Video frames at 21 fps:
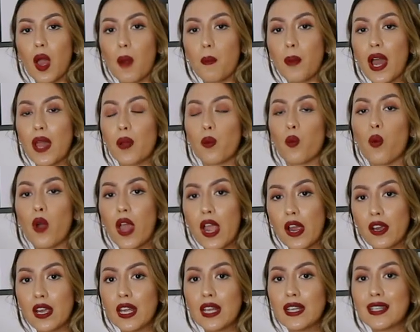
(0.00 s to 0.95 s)
by
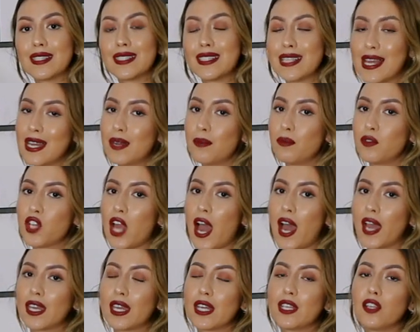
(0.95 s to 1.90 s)
wearing denim
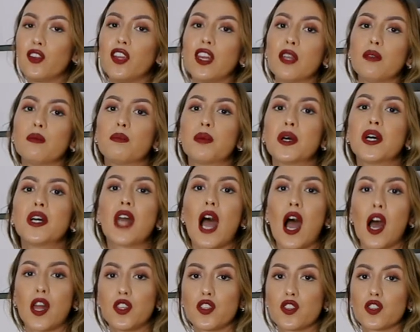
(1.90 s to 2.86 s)
jacket you can put
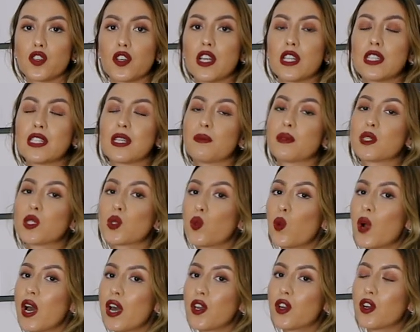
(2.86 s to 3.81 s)
under it some
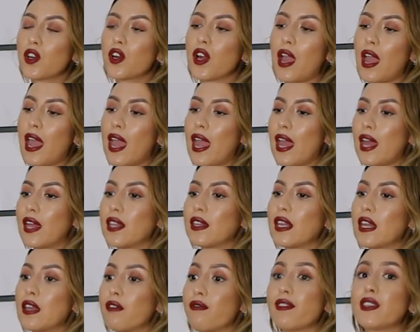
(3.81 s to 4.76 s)
sweater
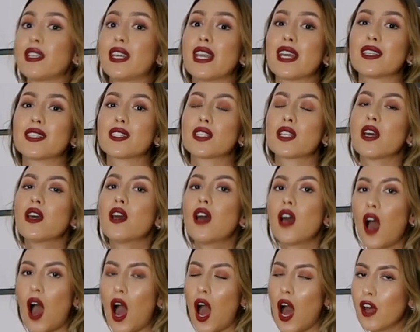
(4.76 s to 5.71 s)
and if it gets
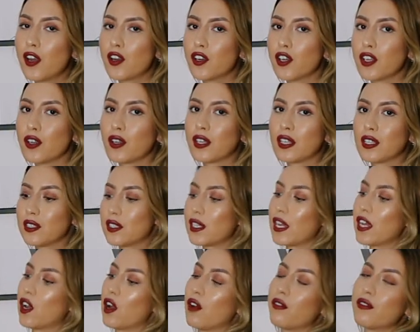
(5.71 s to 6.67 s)
hotter, you can
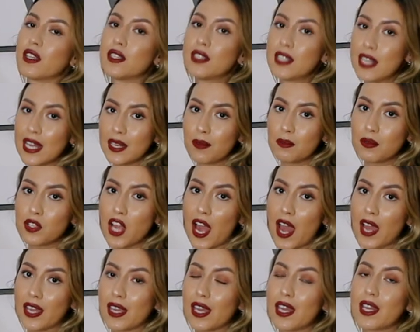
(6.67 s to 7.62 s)
take off the denim
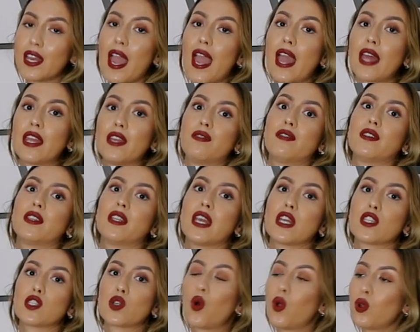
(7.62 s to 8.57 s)
jacket, and if it
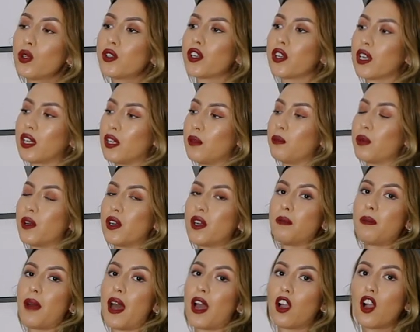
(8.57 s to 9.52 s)
gets colder, you can put
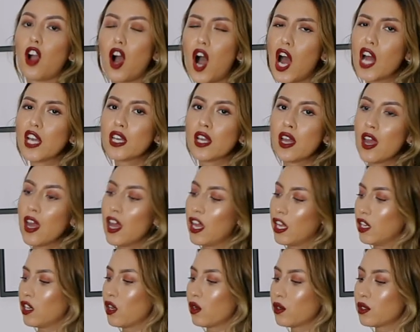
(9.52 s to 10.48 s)
it back on.
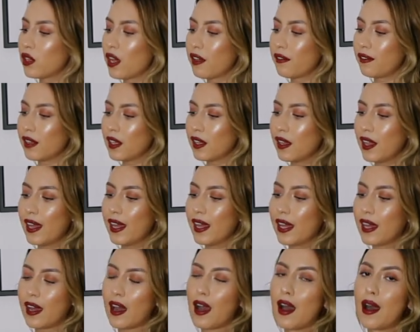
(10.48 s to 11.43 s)
You know, so I feel
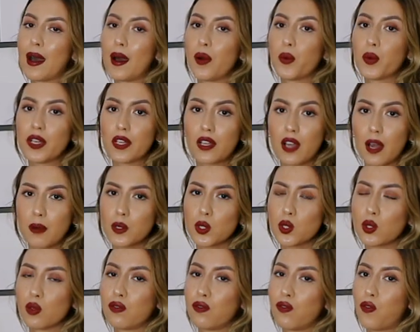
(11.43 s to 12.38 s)
like uh, when it comes
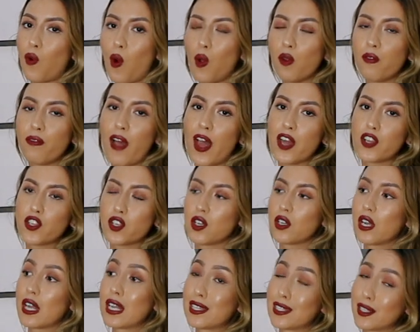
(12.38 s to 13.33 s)
to fall
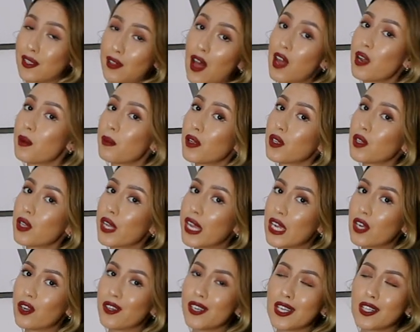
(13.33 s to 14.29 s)
fashion, it's a lot about
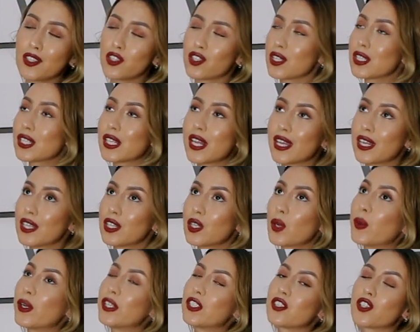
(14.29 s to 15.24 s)
layering, just like in
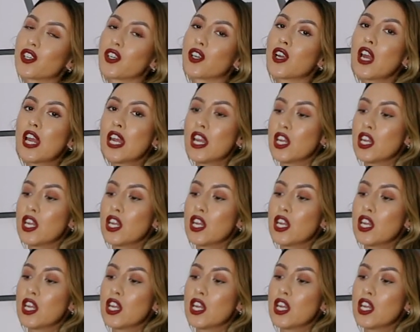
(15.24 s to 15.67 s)
the winter.